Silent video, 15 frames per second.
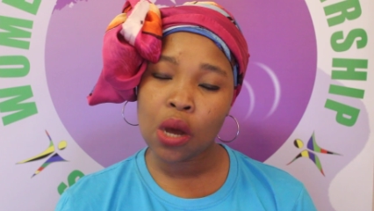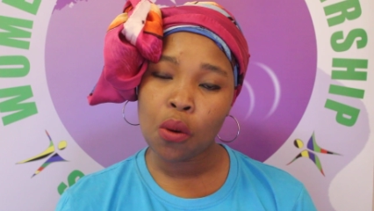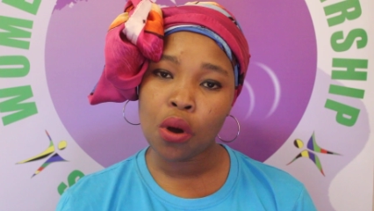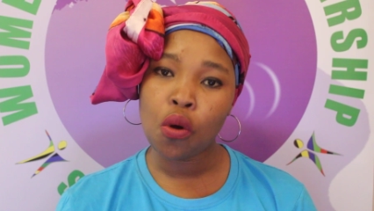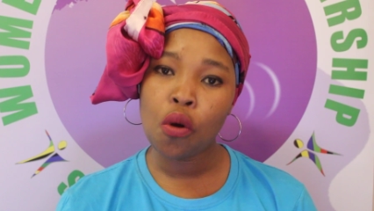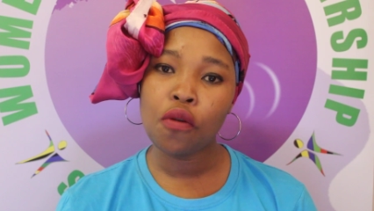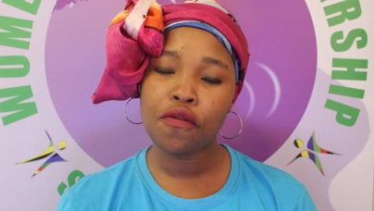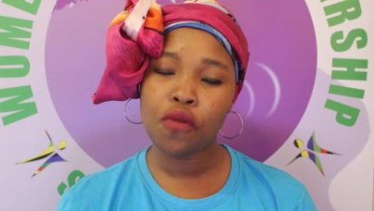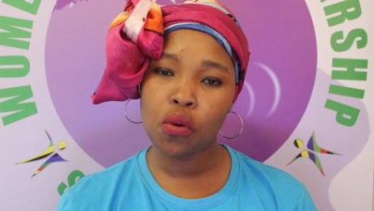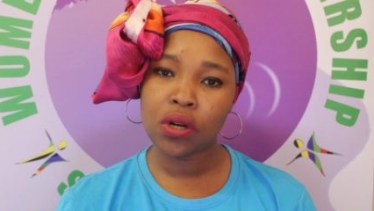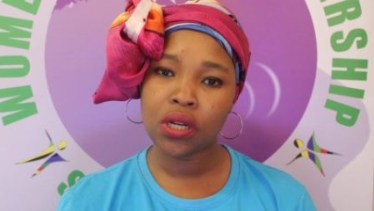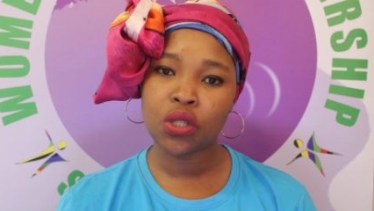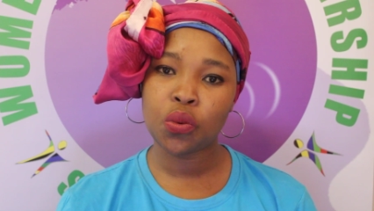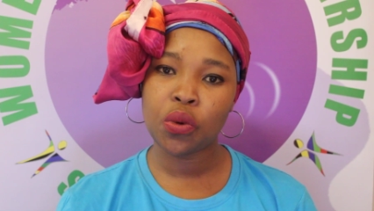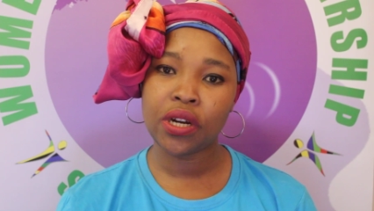our core
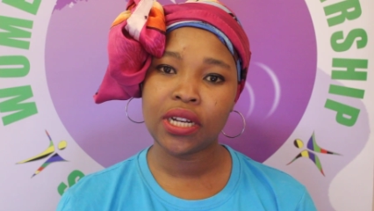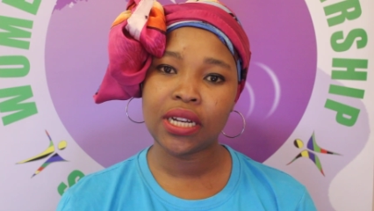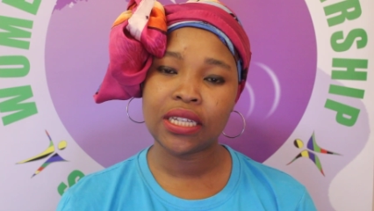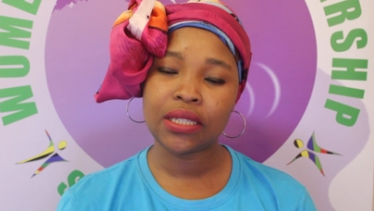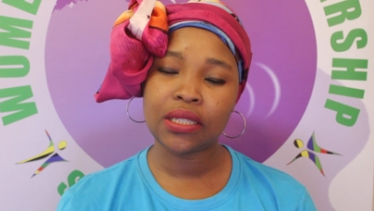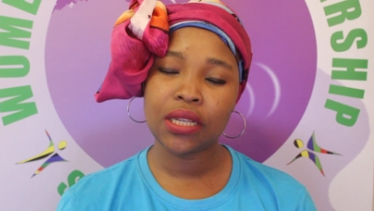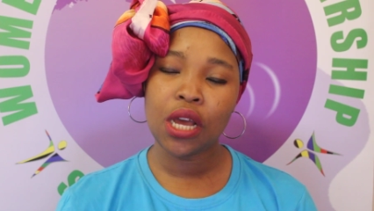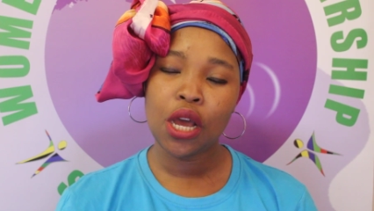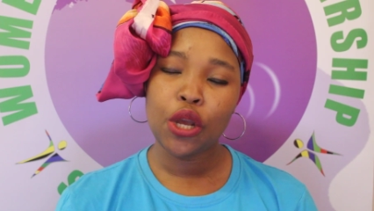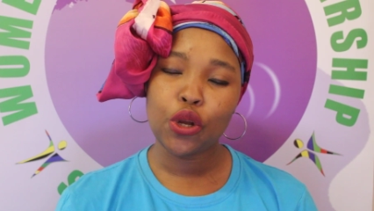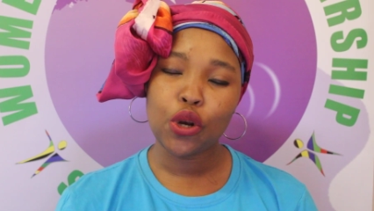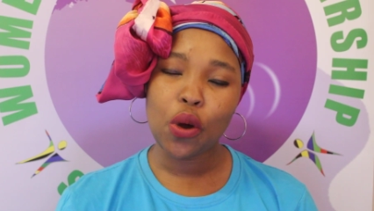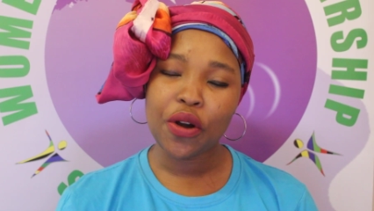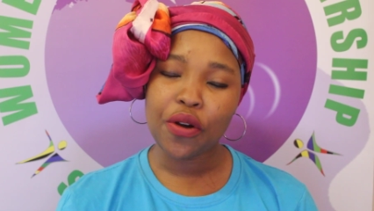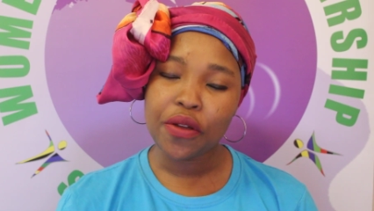focus work is,
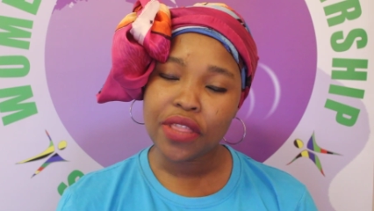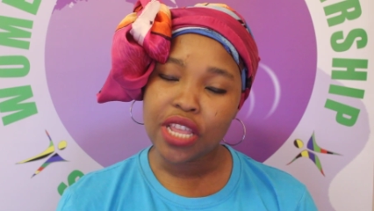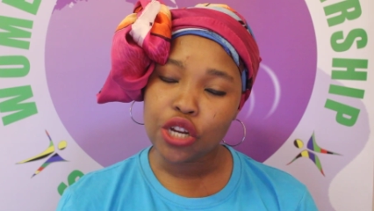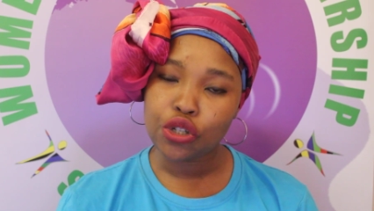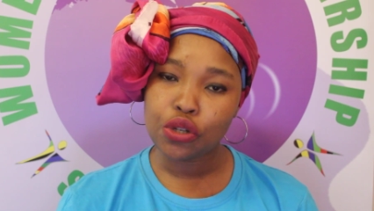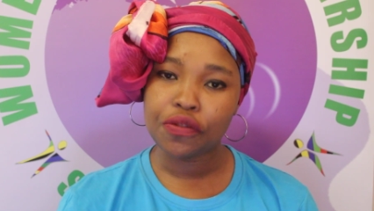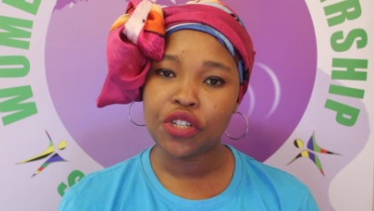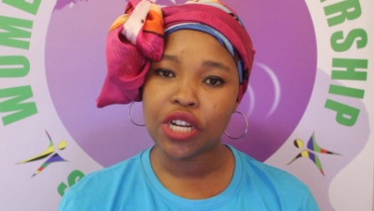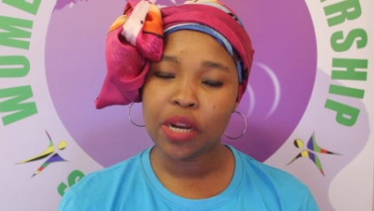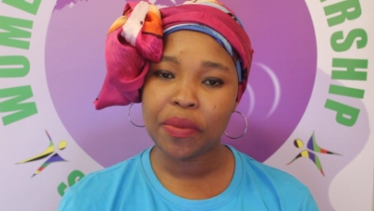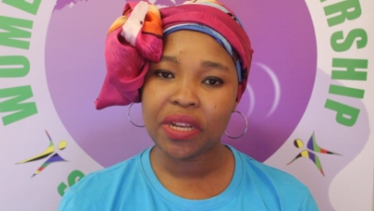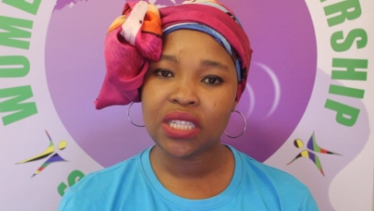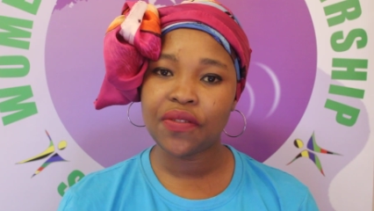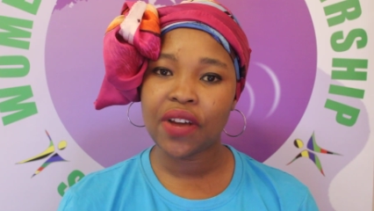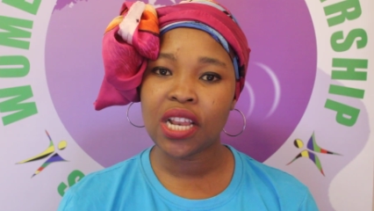you know, around the issue of
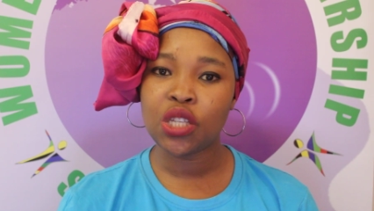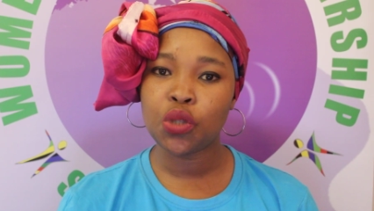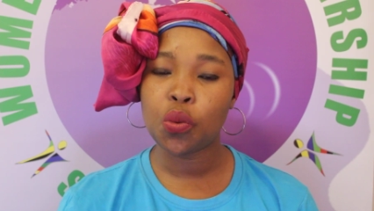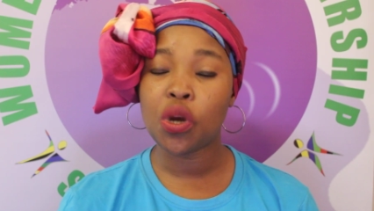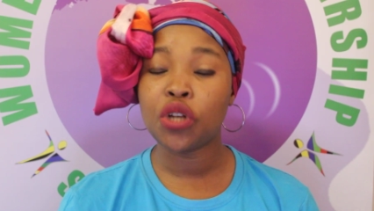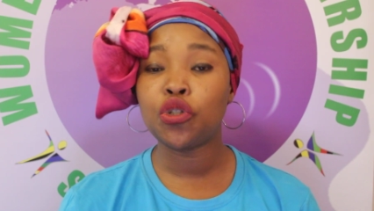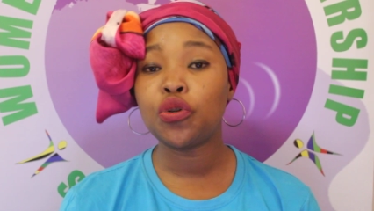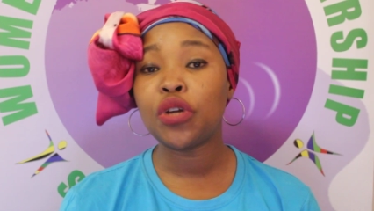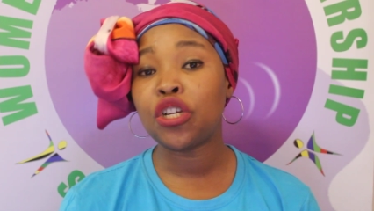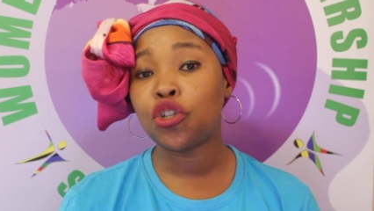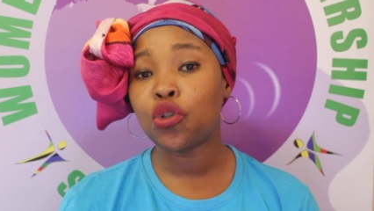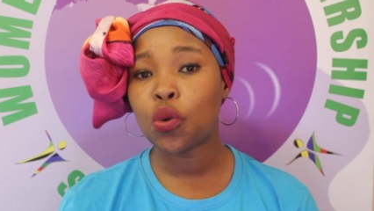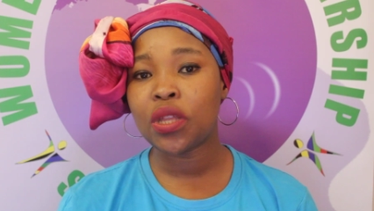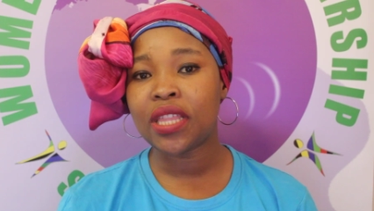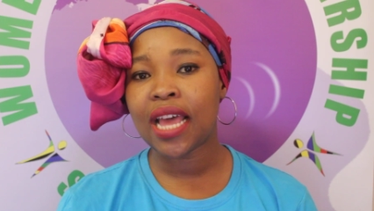gender-based violence, we want to
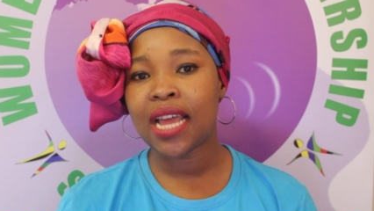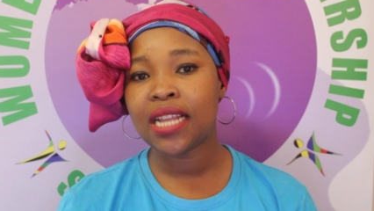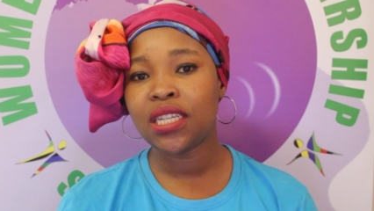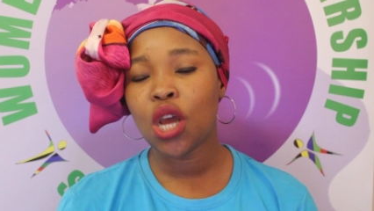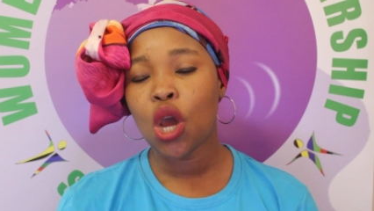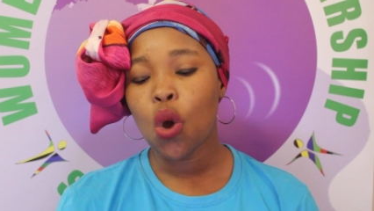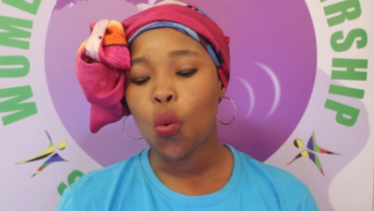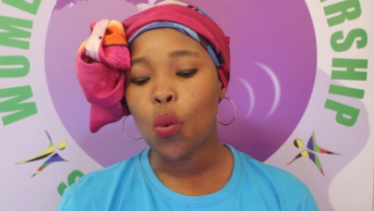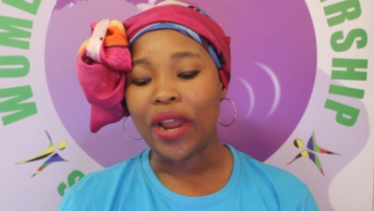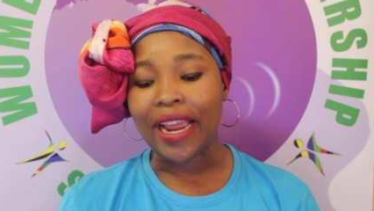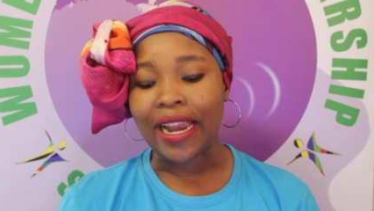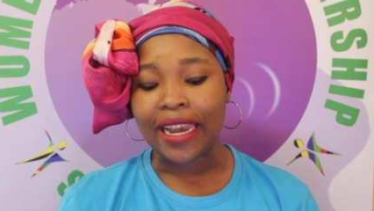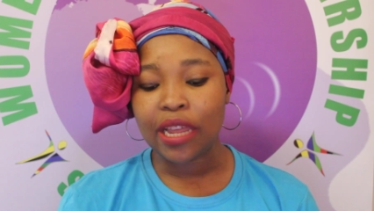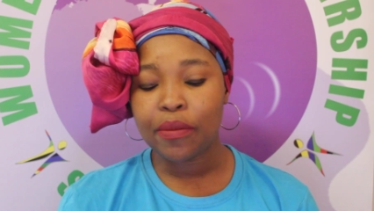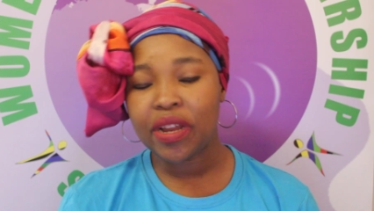ensure that we
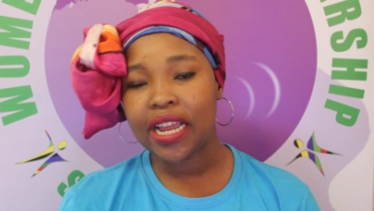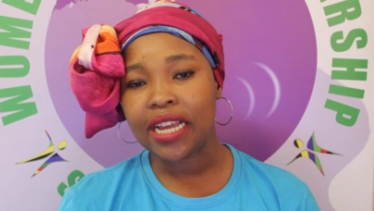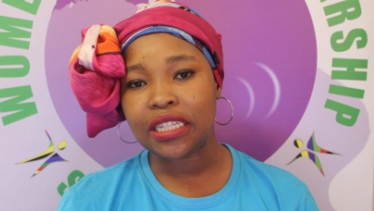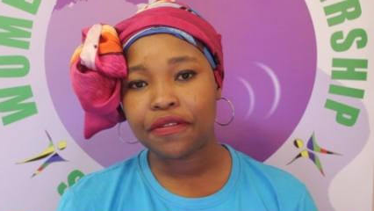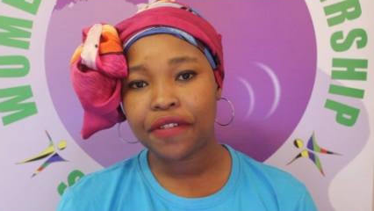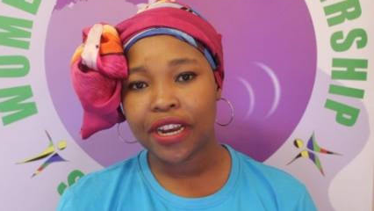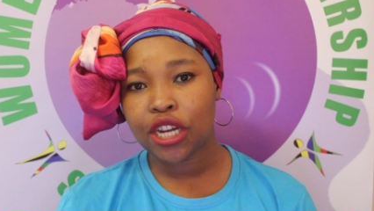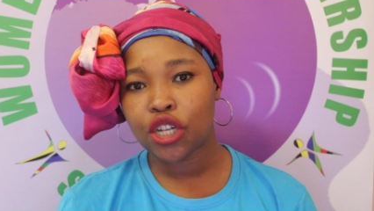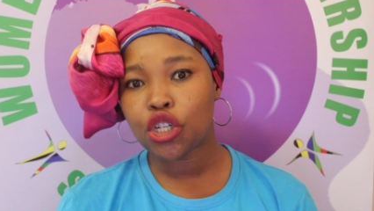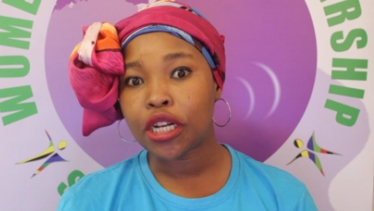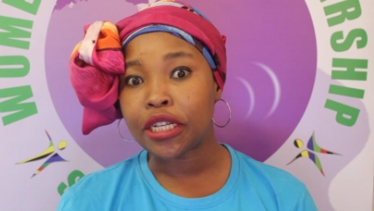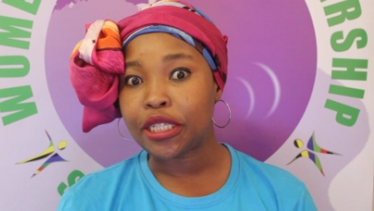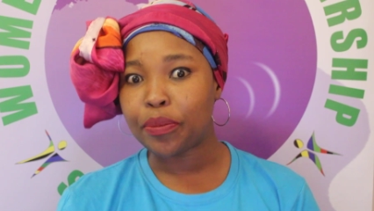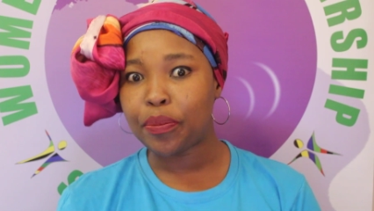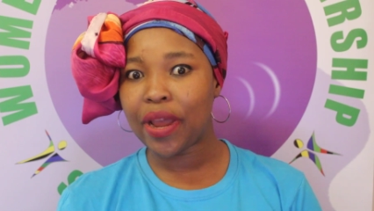eliminate
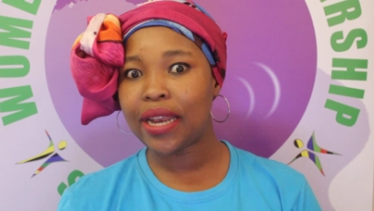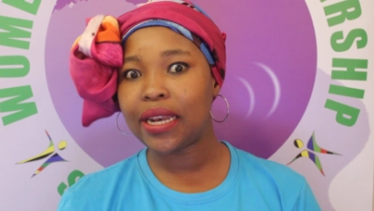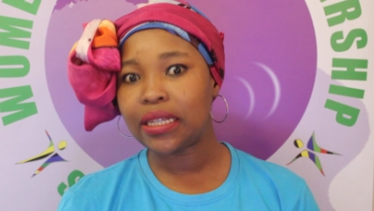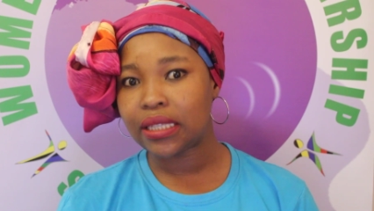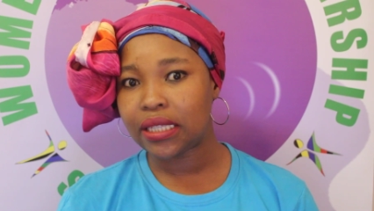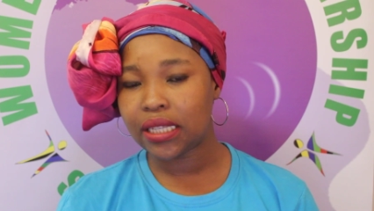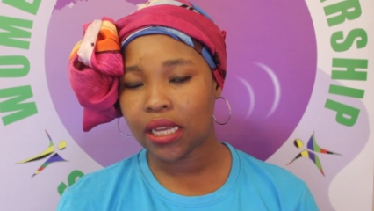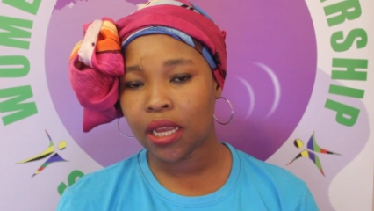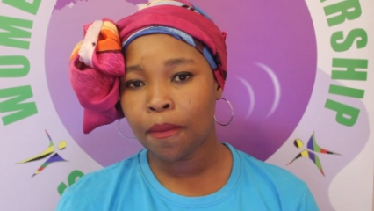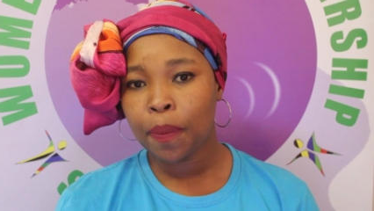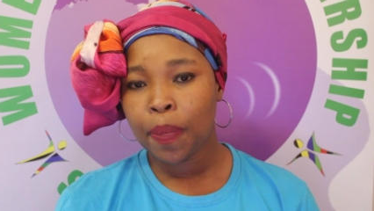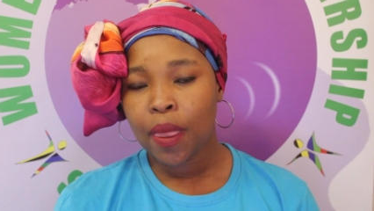financial dependency